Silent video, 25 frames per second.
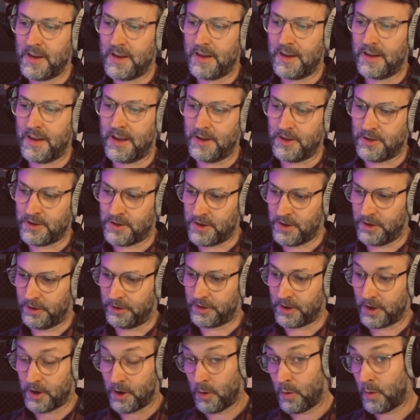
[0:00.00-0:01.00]

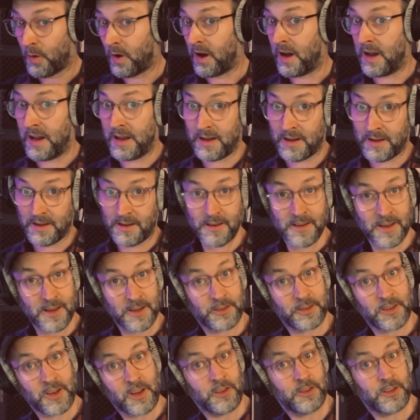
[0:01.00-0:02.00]
introduced a choir. He
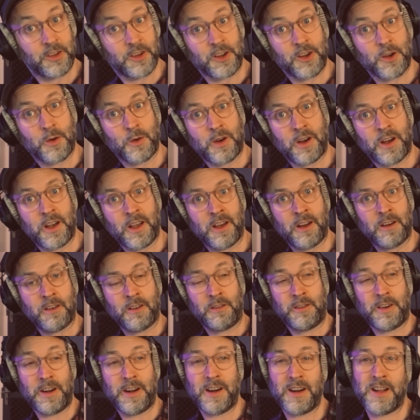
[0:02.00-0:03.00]
sings in a choir, a
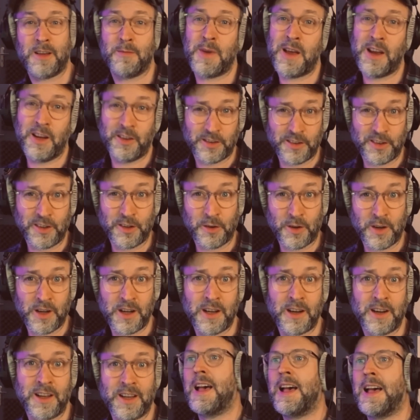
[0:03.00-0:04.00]
really amazing
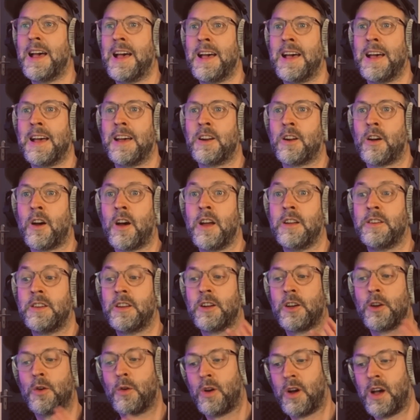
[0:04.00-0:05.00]
choir, and I
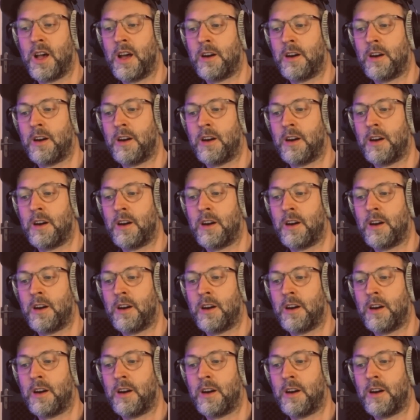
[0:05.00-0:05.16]
did a choir